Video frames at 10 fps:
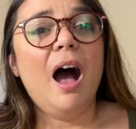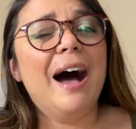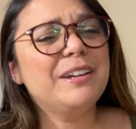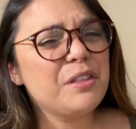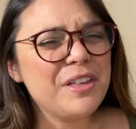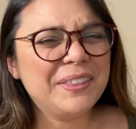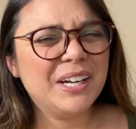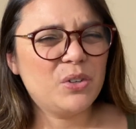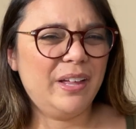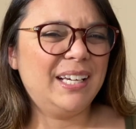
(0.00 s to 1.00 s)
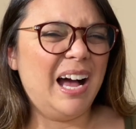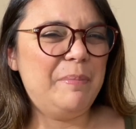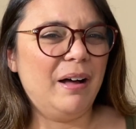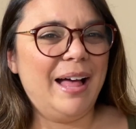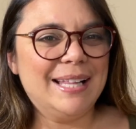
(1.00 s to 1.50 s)
Another thing that I don't like
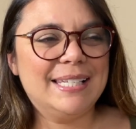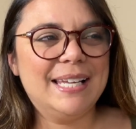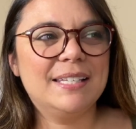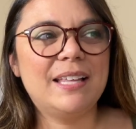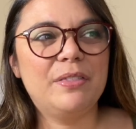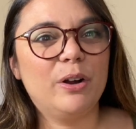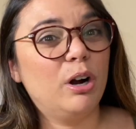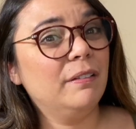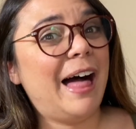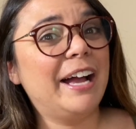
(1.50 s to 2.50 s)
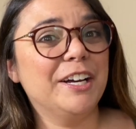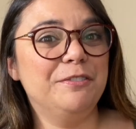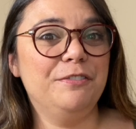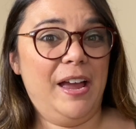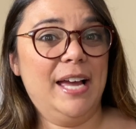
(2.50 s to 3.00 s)
about Etsy is that there are a lack of
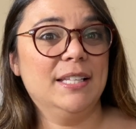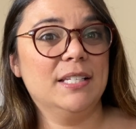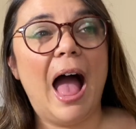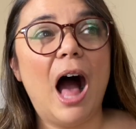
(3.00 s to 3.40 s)
fans.